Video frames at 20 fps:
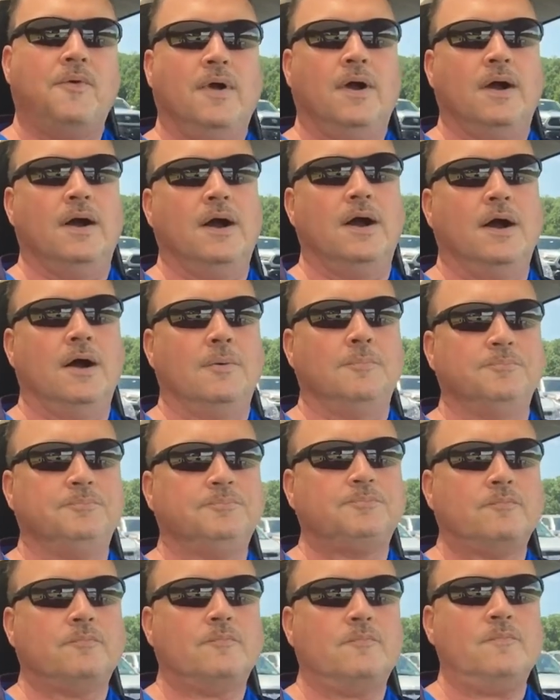
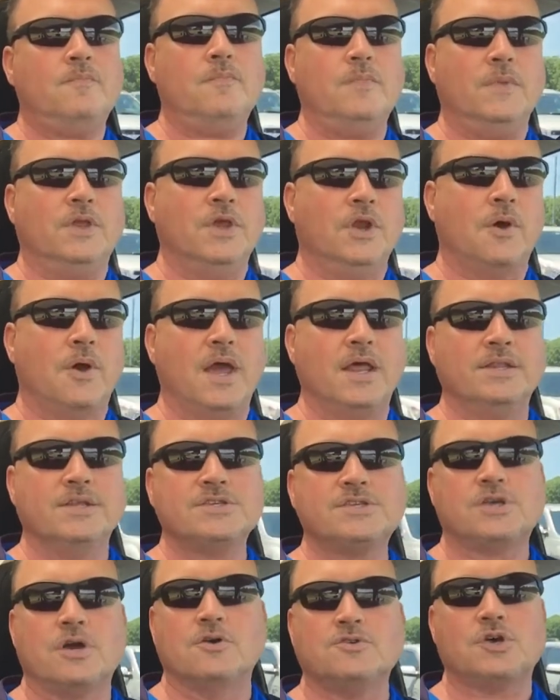And
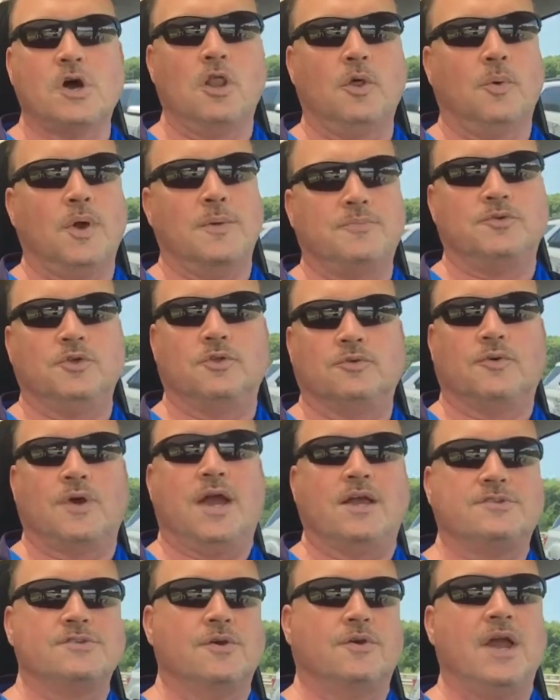this goes all the way up through the
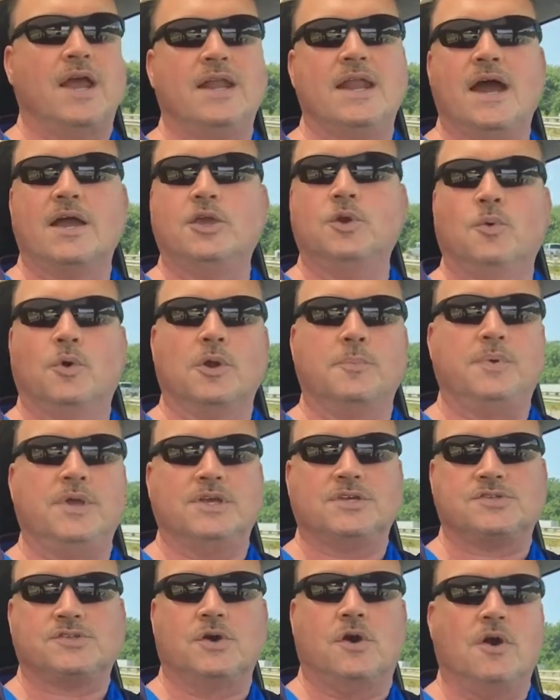ranks. Okay, now you want to be
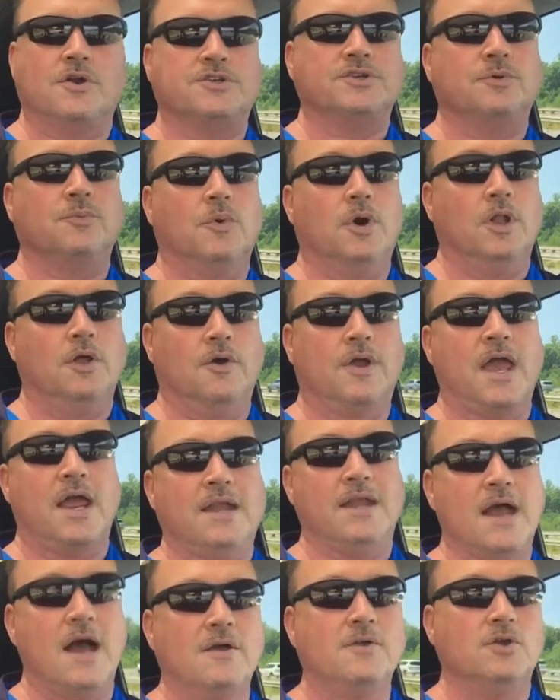a sergeant. Well, okay,
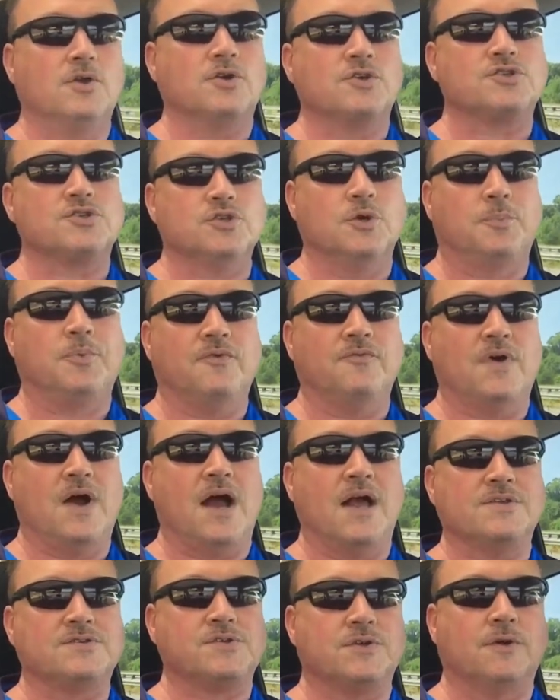now you're a
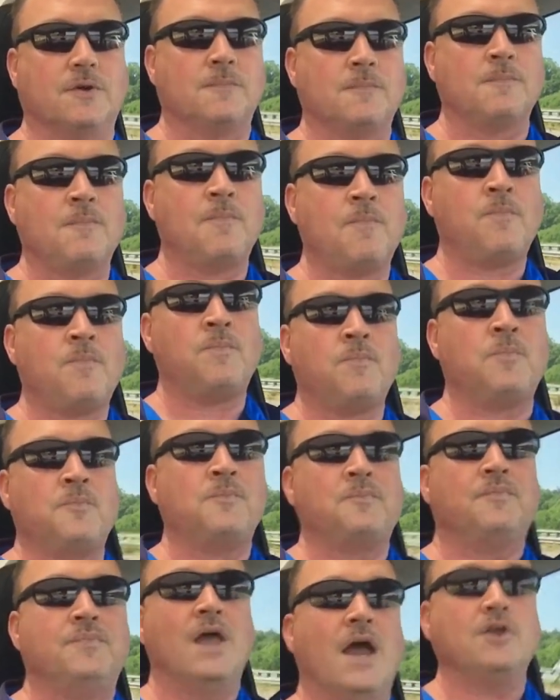supervisor.
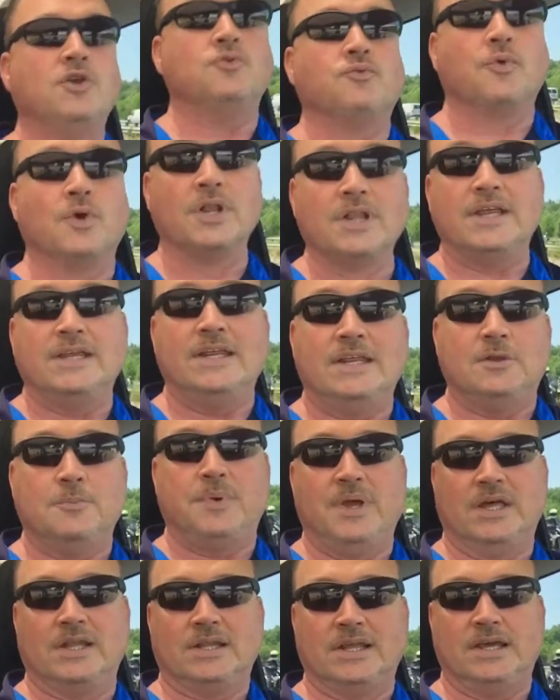Now you really need to
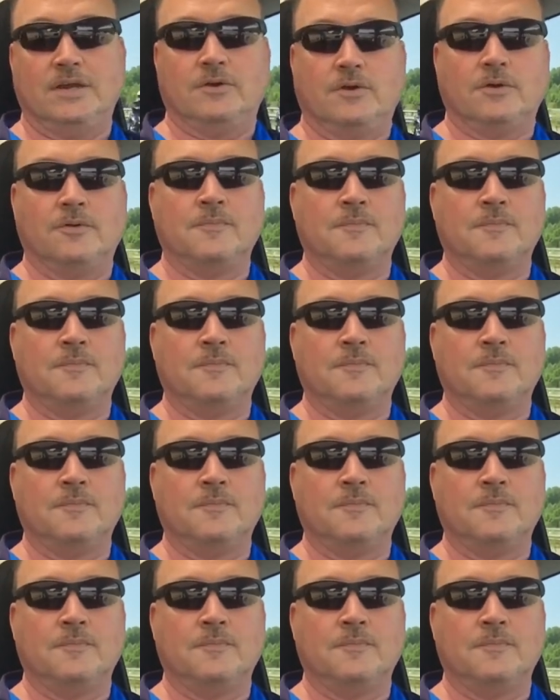be a leader.